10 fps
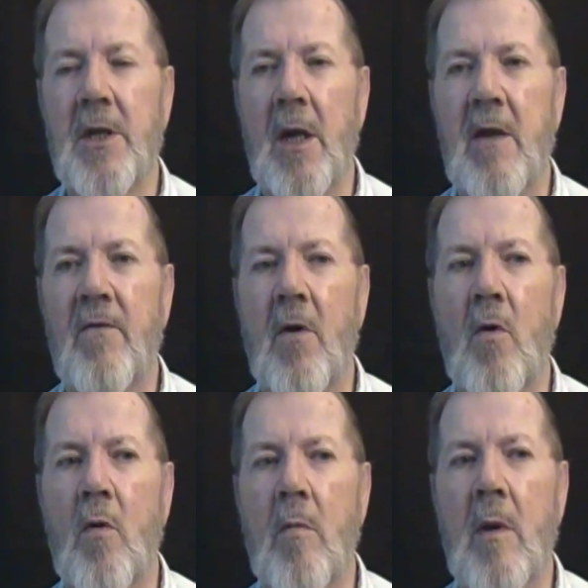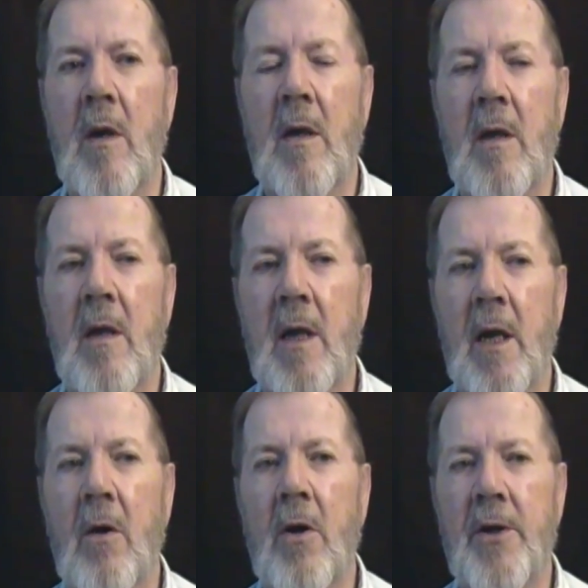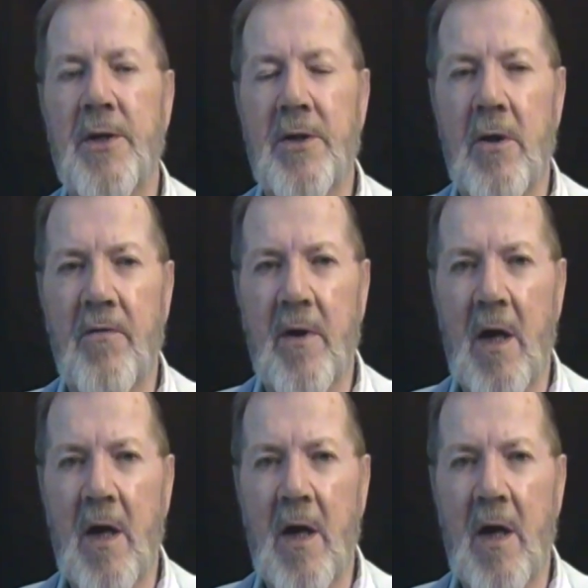to leave home in order to serve